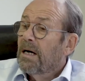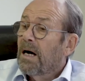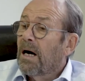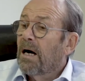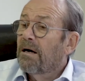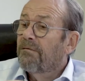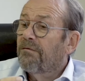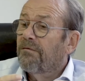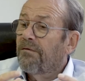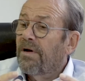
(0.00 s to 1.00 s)
are
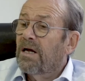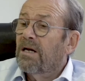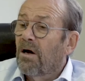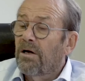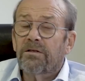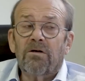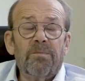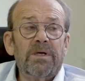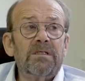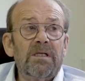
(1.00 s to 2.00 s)
very hot
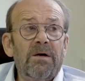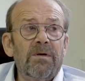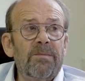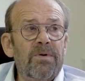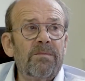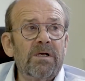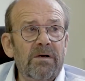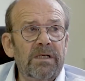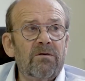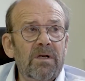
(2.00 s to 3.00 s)
topics now in public
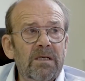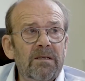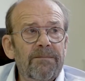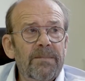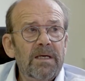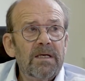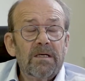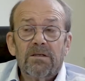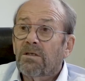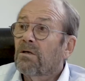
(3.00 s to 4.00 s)
rhetoric,
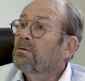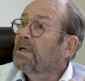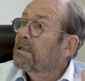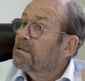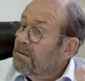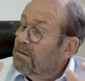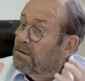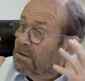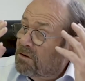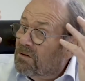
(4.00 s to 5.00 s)
so that
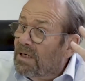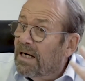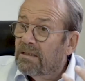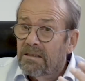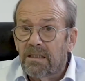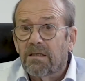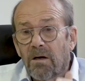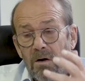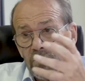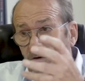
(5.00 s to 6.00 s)
the society,
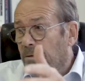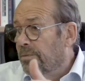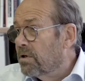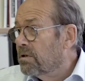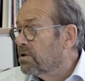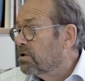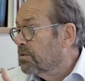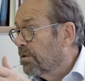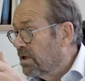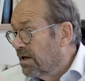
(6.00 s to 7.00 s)
also the
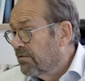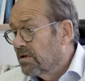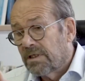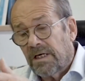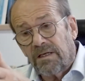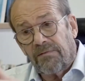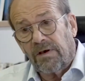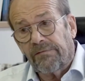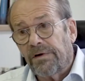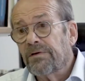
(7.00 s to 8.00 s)
politicians, but even the
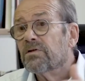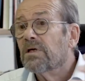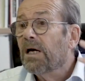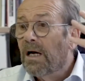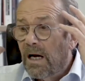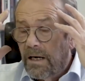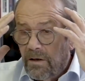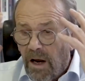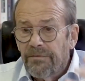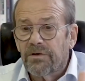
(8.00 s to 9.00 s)
scientific funds,
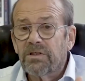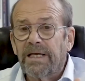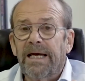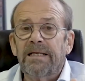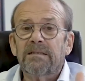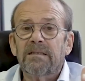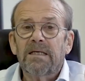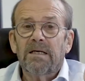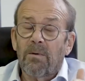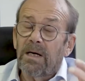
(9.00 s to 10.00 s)
understand,
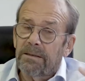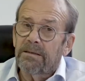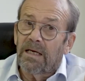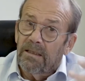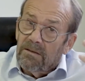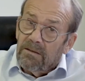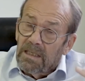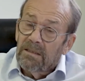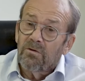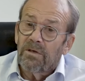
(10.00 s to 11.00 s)
they
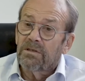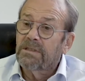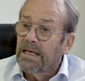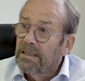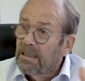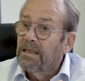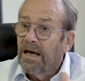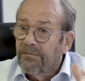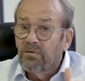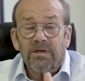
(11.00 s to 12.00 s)
think to understand that they
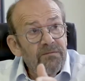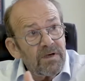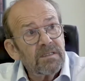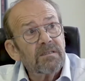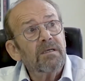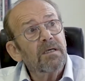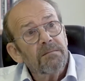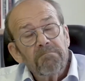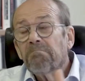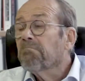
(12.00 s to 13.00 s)
have to invest
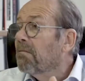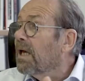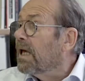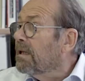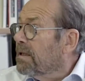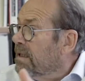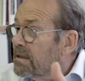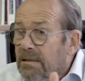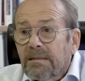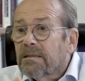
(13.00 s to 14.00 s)
in
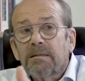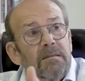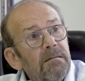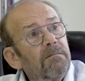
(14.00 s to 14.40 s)
this